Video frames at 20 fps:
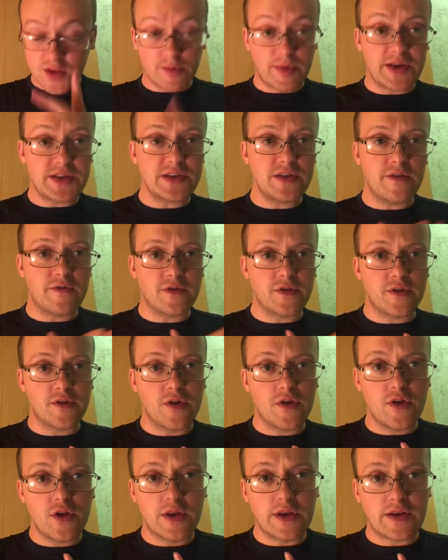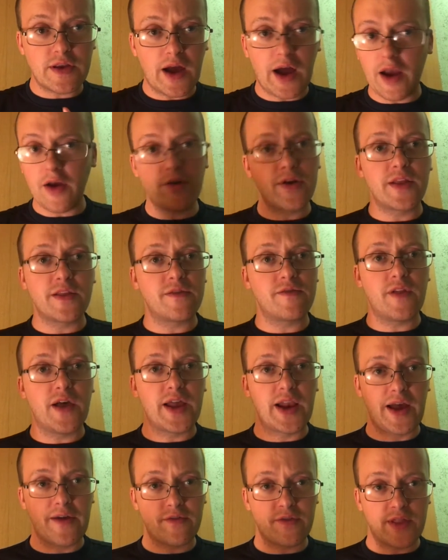So basically for the entirety of the
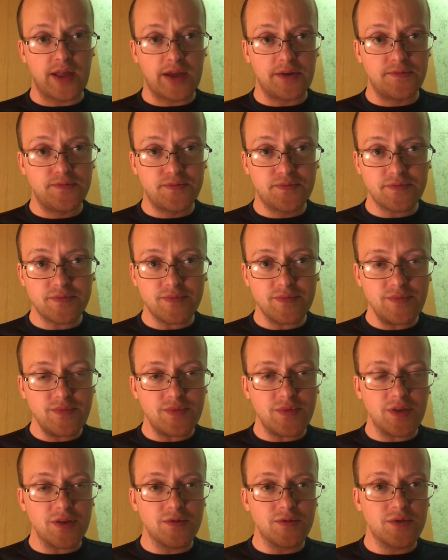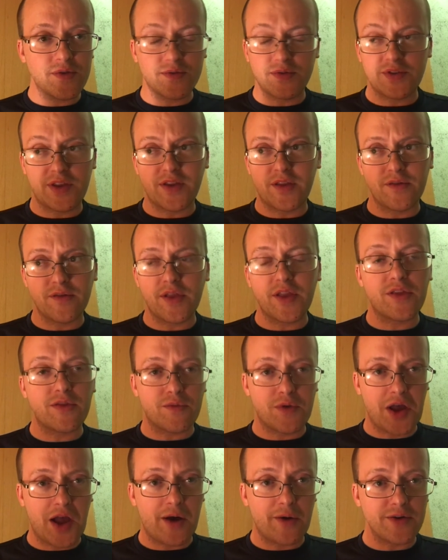flight after that, so just another like
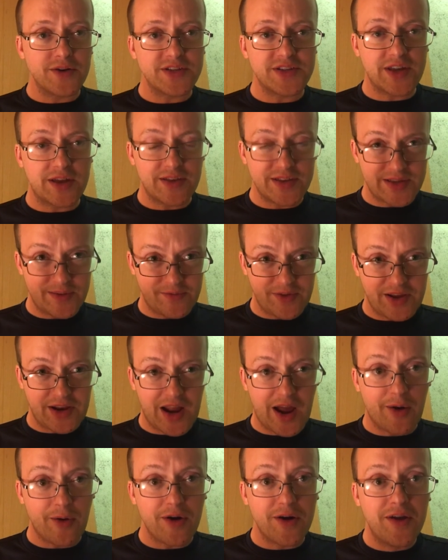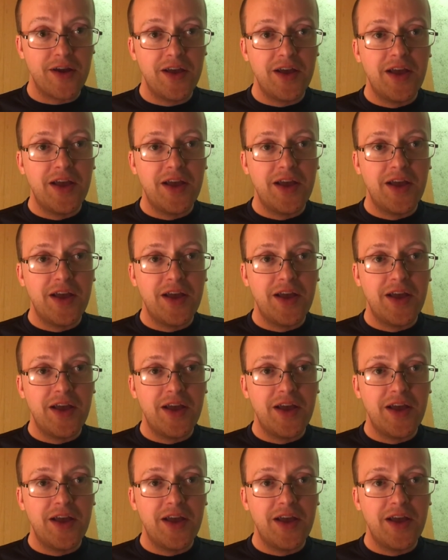3 hours, because I only slept for like an hour,